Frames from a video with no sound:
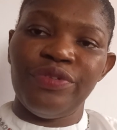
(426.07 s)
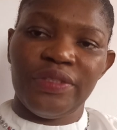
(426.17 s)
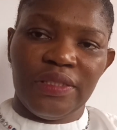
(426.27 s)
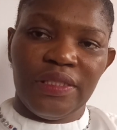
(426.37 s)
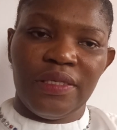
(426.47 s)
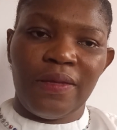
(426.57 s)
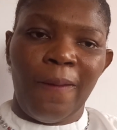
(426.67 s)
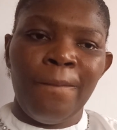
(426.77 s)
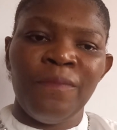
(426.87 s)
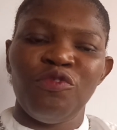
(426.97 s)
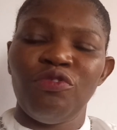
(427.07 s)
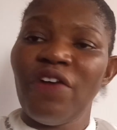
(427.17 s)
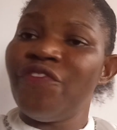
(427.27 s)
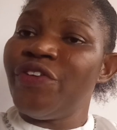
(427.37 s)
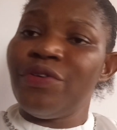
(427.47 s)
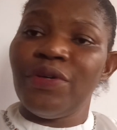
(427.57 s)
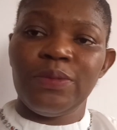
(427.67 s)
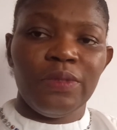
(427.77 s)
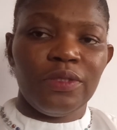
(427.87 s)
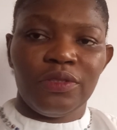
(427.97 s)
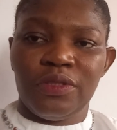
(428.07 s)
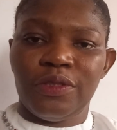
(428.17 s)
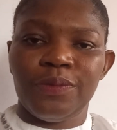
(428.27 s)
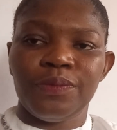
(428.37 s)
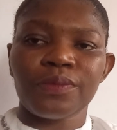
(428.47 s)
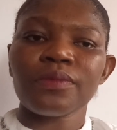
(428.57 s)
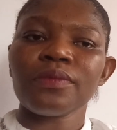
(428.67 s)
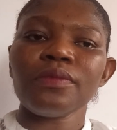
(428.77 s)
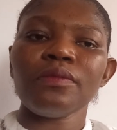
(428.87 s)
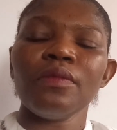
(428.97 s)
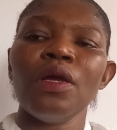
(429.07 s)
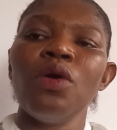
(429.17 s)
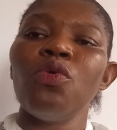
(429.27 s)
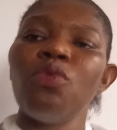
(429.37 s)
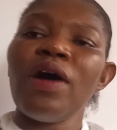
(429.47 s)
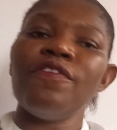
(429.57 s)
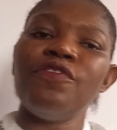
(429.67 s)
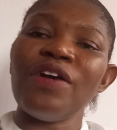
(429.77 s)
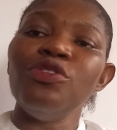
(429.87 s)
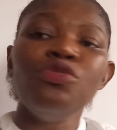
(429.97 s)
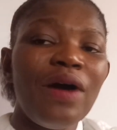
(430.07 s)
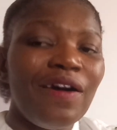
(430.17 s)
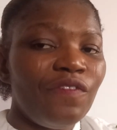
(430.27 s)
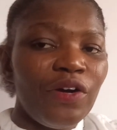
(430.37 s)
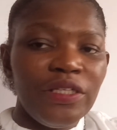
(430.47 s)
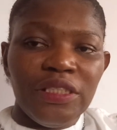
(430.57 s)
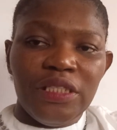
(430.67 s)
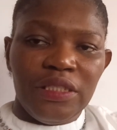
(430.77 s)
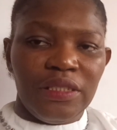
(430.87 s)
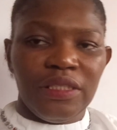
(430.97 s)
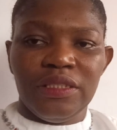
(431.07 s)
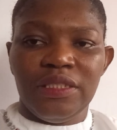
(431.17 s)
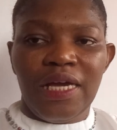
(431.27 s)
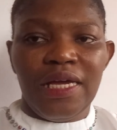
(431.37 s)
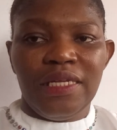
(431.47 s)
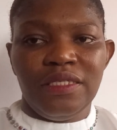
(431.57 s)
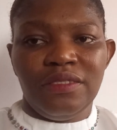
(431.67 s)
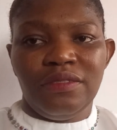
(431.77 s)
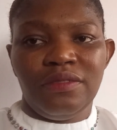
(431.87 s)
risk? We have various methods. We have you avoiding it entirely.